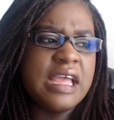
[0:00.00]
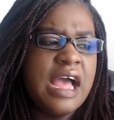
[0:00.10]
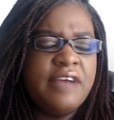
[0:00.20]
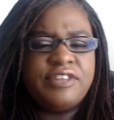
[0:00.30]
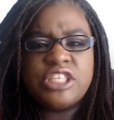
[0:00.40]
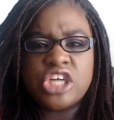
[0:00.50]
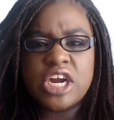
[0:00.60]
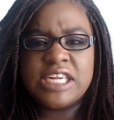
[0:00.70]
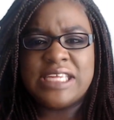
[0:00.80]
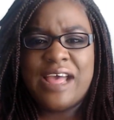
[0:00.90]
I've
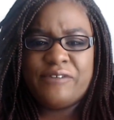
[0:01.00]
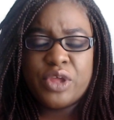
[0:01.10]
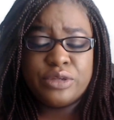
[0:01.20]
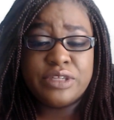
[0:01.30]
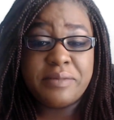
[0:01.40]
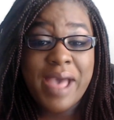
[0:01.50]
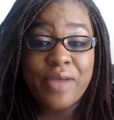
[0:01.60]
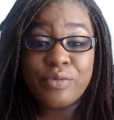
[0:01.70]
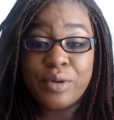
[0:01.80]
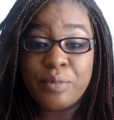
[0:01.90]
started to have to go to the
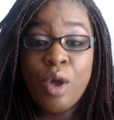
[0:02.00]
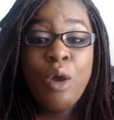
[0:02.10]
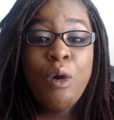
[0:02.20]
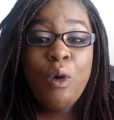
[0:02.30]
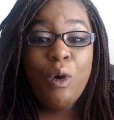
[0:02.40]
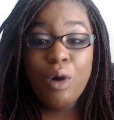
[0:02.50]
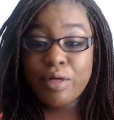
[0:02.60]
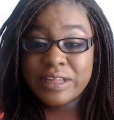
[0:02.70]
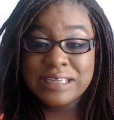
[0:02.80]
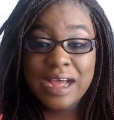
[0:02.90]
bathroom all
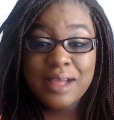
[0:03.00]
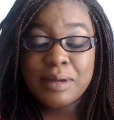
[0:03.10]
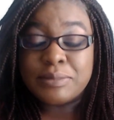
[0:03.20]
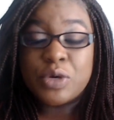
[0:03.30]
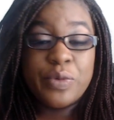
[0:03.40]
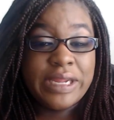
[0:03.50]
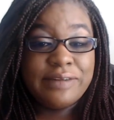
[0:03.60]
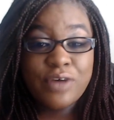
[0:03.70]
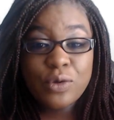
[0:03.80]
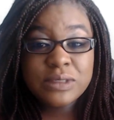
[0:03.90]
the time. I'm the queen
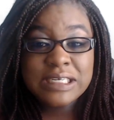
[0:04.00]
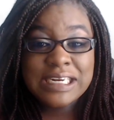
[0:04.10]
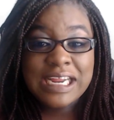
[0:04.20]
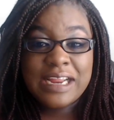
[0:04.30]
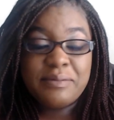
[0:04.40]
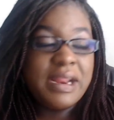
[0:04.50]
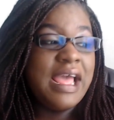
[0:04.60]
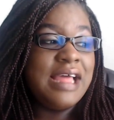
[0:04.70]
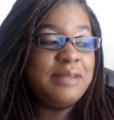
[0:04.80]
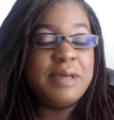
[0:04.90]
of holding it in, but I
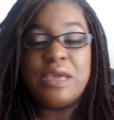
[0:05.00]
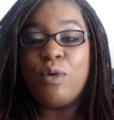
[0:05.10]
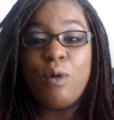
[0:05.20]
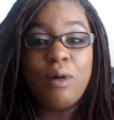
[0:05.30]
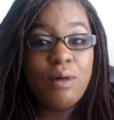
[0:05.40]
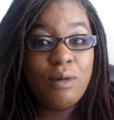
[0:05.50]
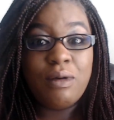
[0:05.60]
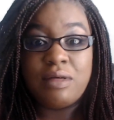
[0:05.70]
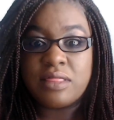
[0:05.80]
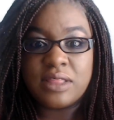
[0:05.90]
had to pee
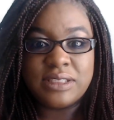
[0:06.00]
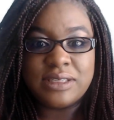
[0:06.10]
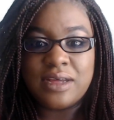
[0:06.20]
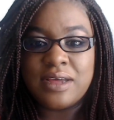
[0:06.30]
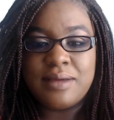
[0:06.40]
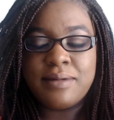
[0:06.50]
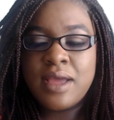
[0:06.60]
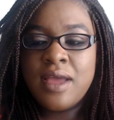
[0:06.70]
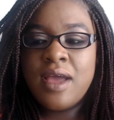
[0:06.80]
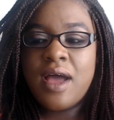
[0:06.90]
all the time.
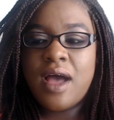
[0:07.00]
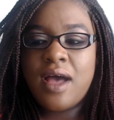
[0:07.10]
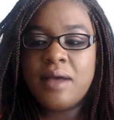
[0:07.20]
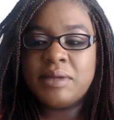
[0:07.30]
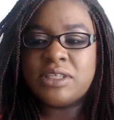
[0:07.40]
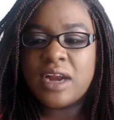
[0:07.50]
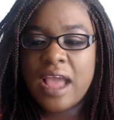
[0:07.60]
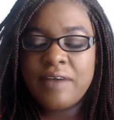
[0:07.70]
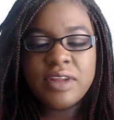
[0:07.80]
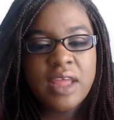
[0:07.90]
I started
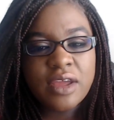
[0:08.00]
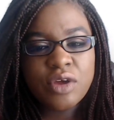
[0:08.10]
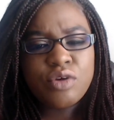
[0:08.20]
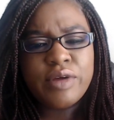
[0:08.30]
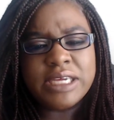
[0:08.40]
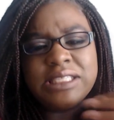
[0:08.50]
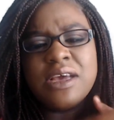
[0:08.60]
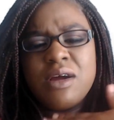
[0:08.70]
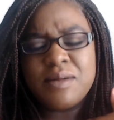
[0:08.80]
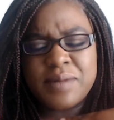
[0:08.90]
having crazy
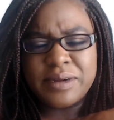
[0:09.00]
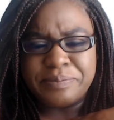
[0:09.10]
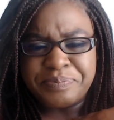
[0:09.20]
heartburn.